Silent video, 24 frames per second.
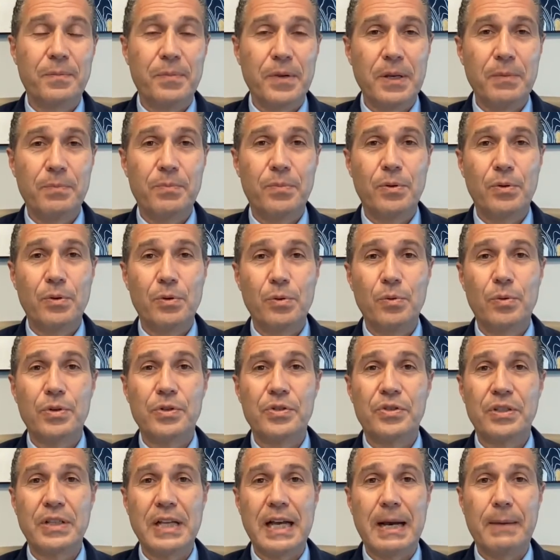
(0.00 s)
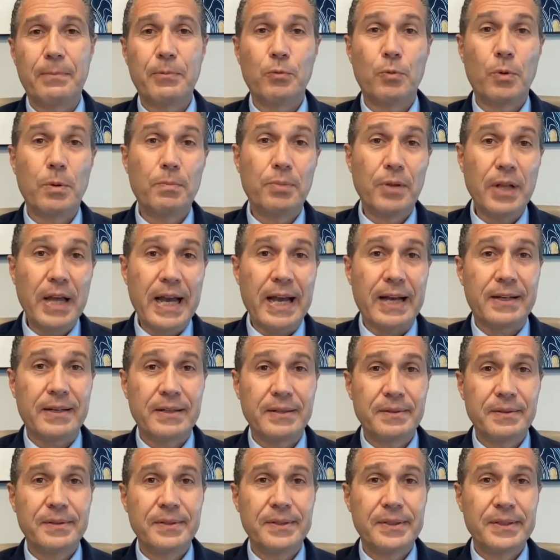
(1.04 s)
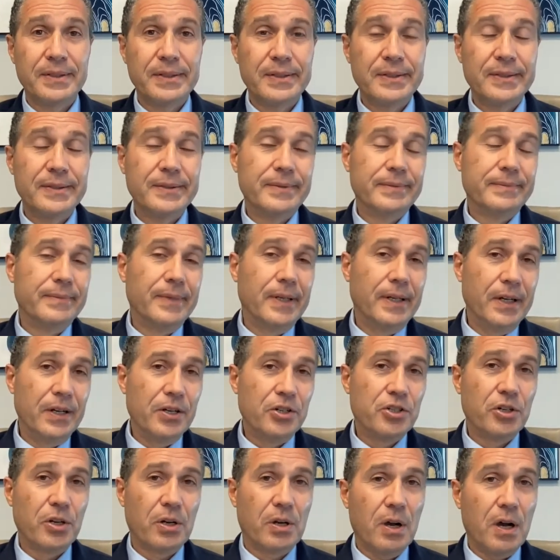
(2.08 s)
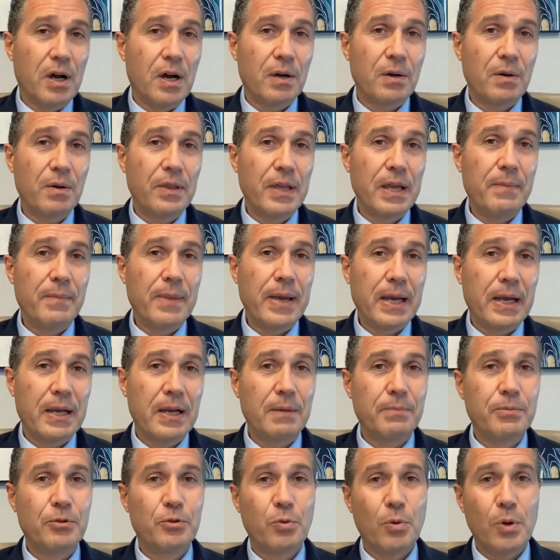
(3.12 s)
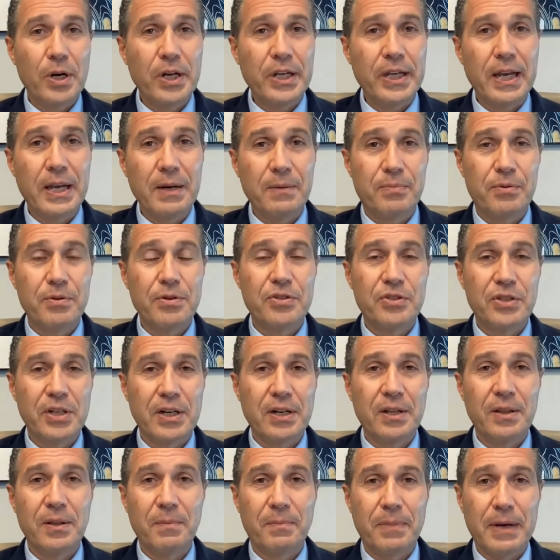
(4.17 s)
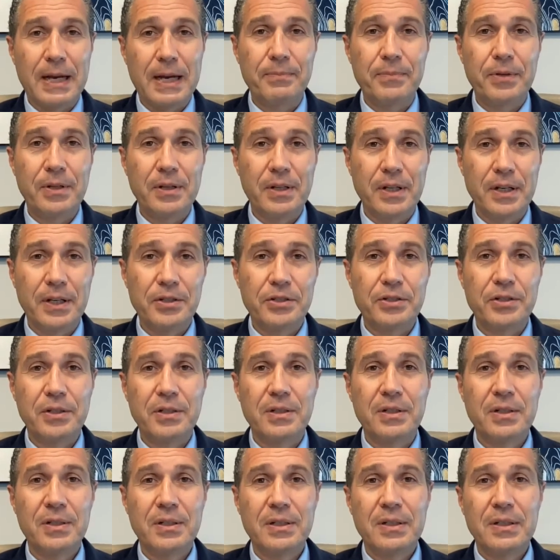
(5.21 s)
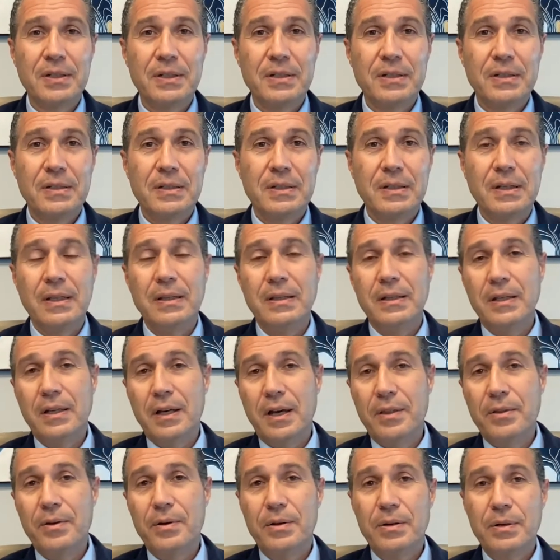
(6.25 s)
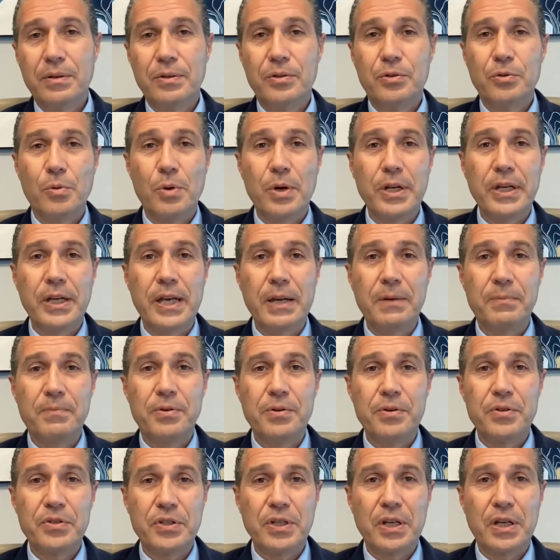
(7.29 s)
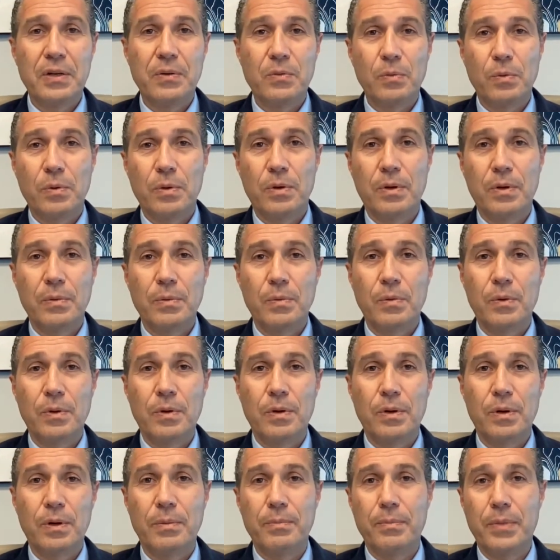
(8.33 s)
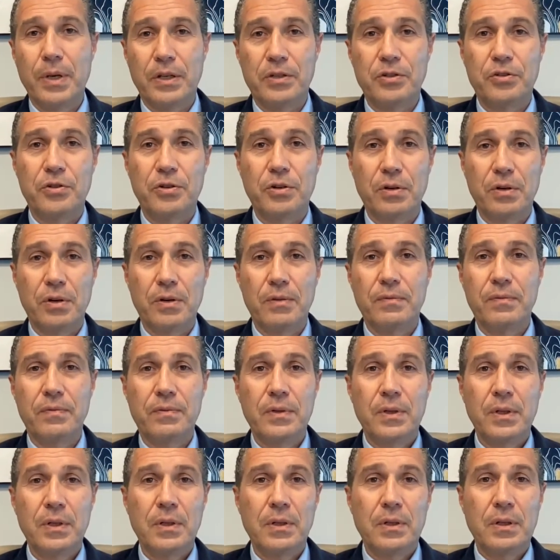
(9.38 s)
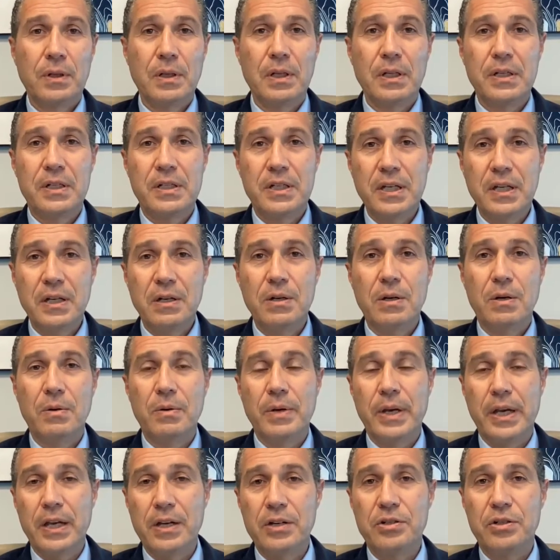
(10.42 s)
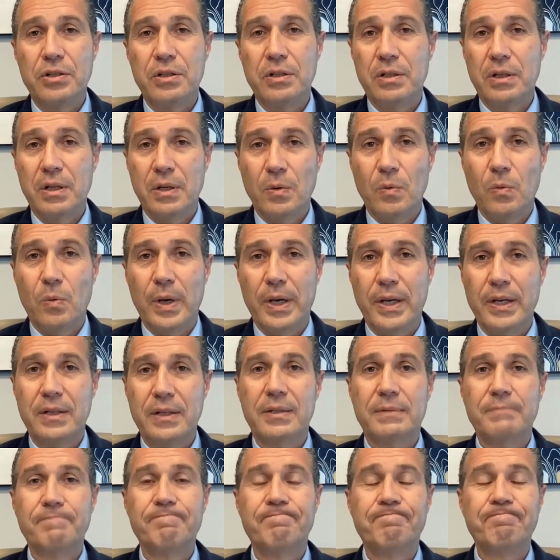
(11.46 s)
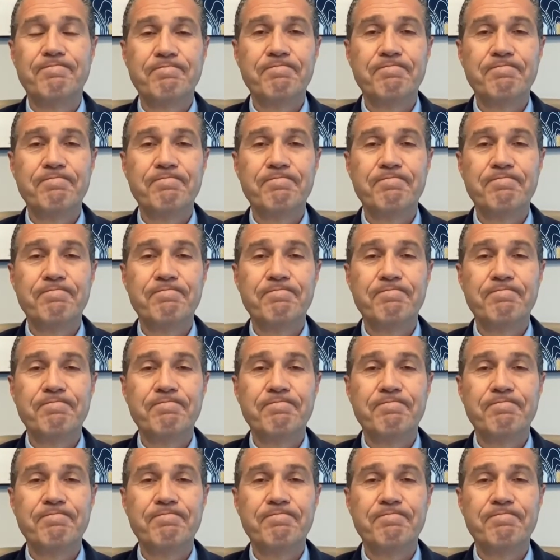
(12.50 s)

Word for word: of the people who were stopped were black. And in Chicago, they make up 28% of the population. And the other 28% were, were a mixture of Latino, Asian, and white.